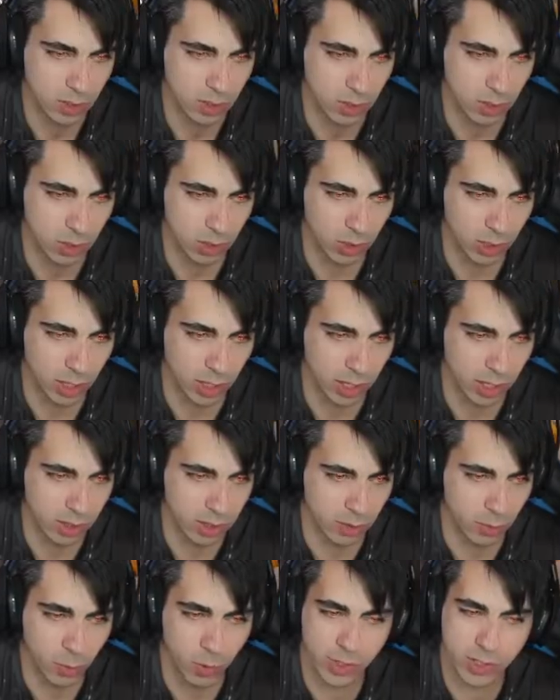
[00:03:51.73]
All right,
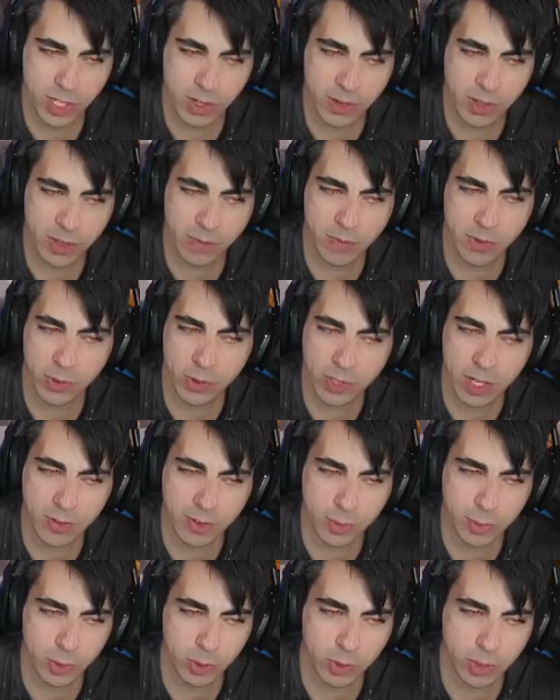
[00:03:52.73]
then once everything feels
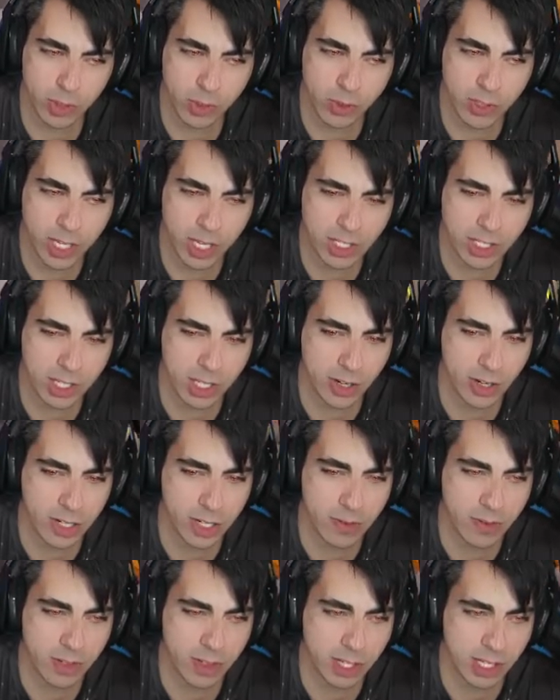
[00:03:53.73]
comfortable, you test out
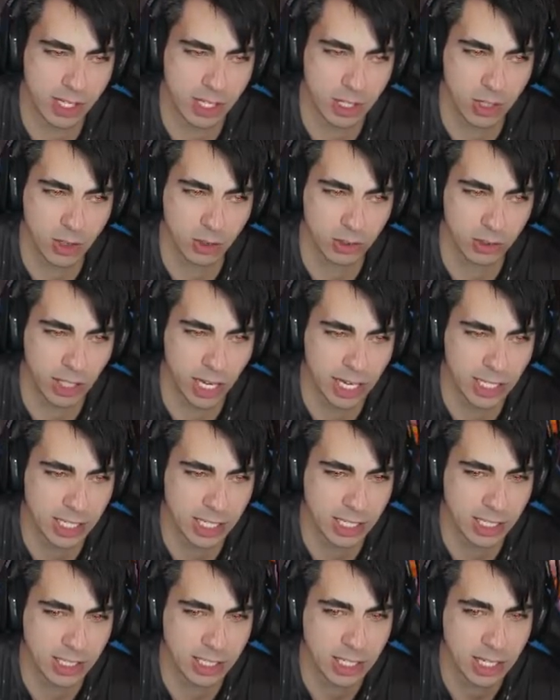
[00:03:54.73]
everything, you like
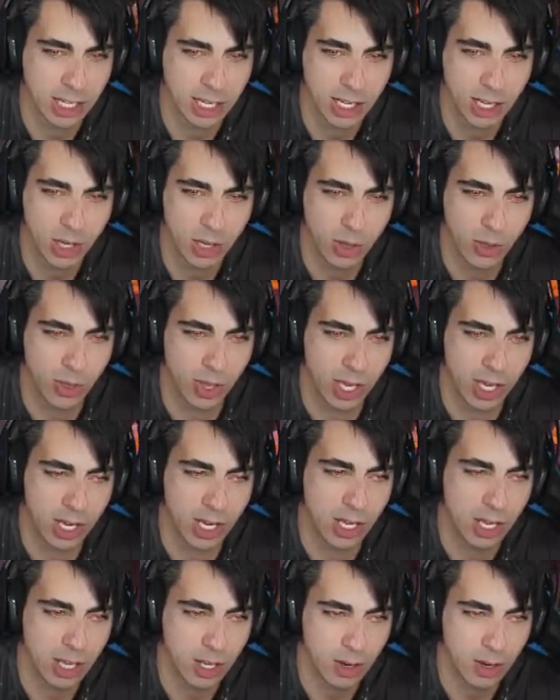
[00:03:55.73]
it, then